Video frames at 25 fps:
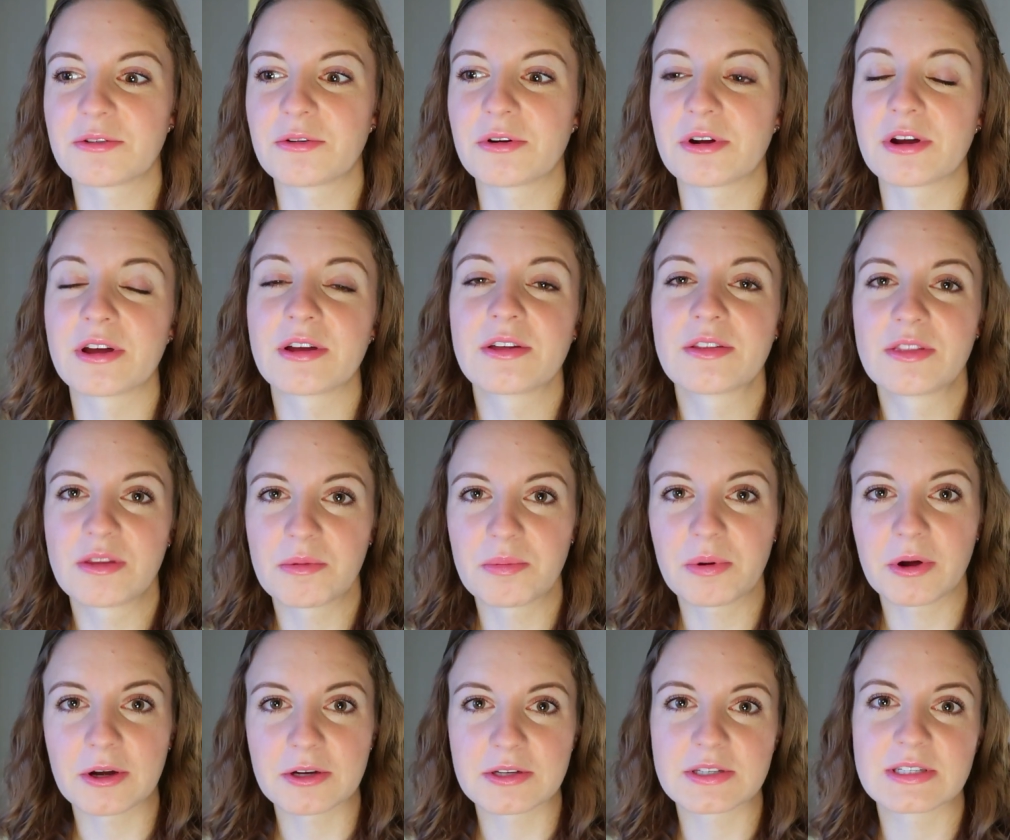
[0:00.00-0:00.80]
or
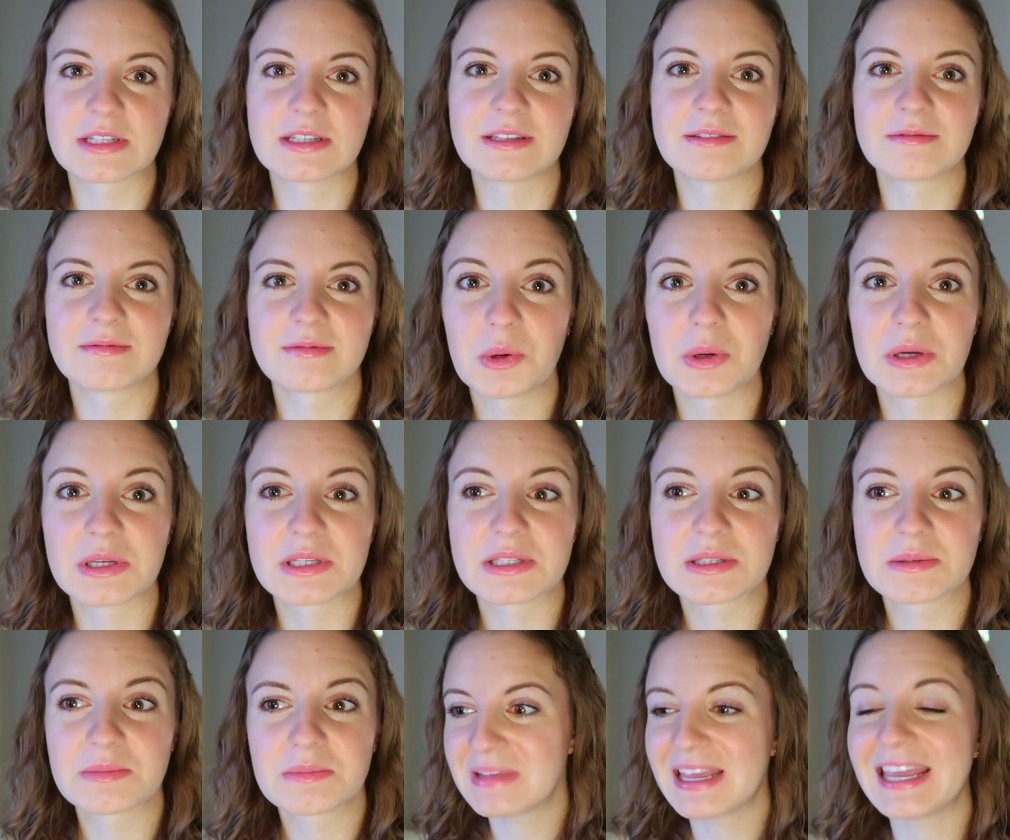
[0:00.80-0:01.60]
the person who
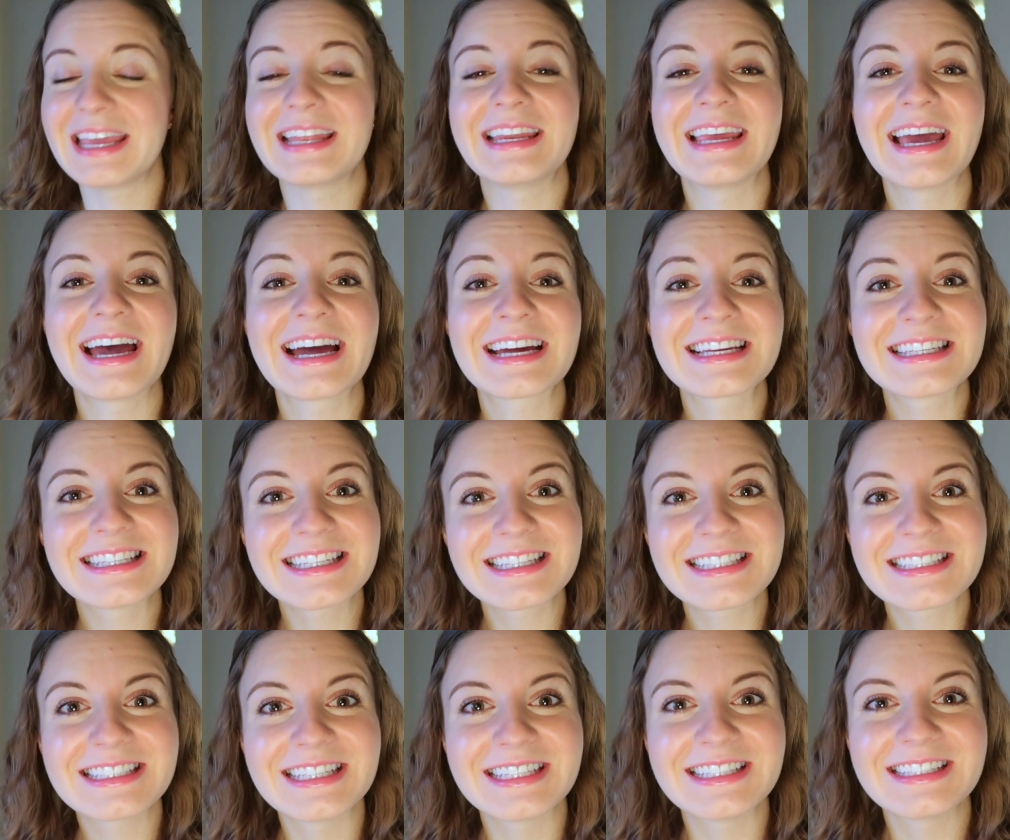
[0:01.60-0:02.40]
is
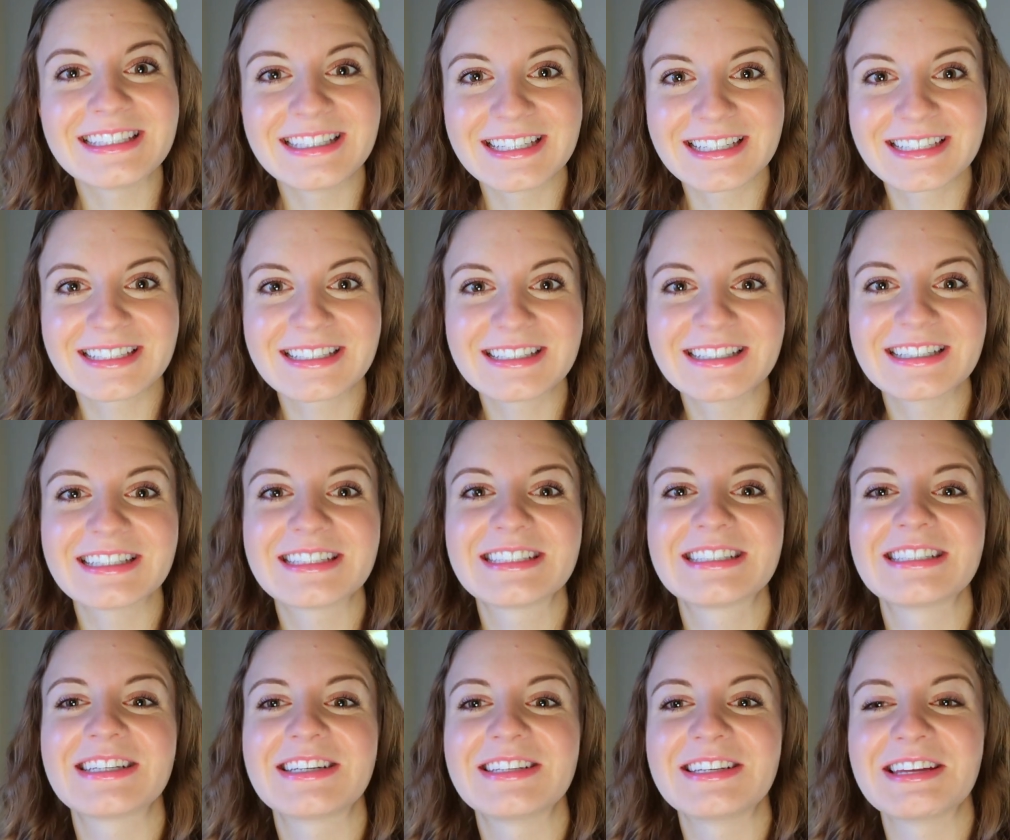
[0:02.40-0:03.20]
enacting Saint
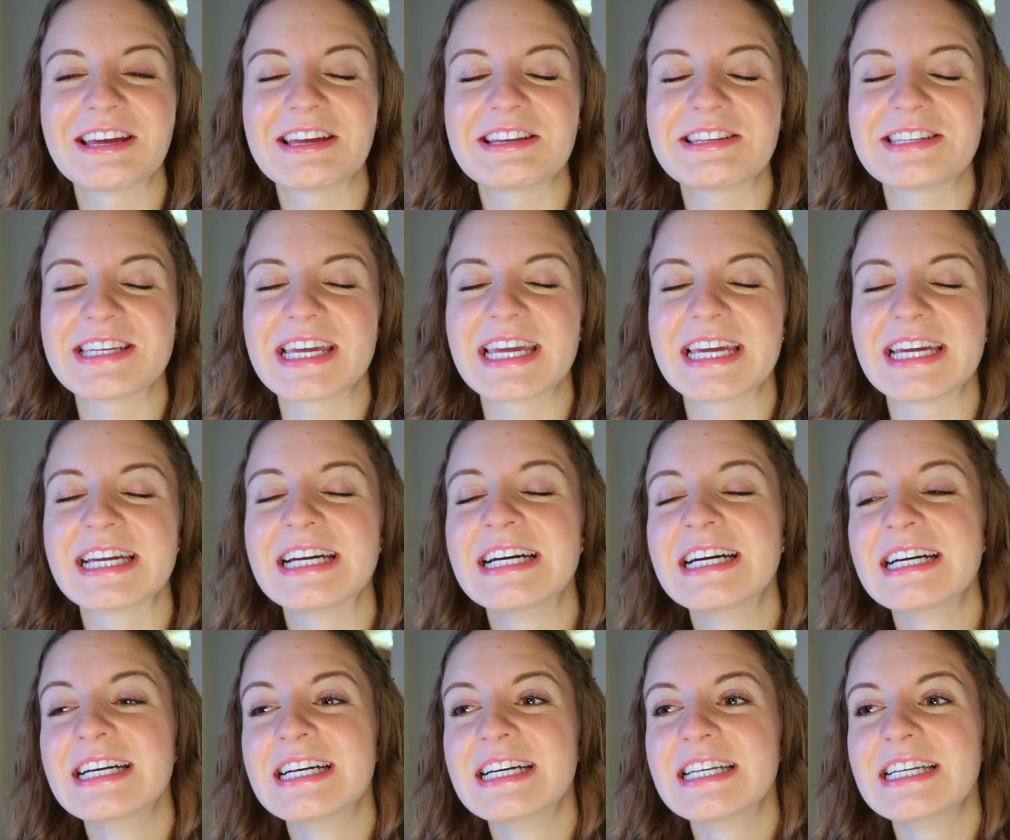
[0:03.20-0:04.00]
Nicholas on that day,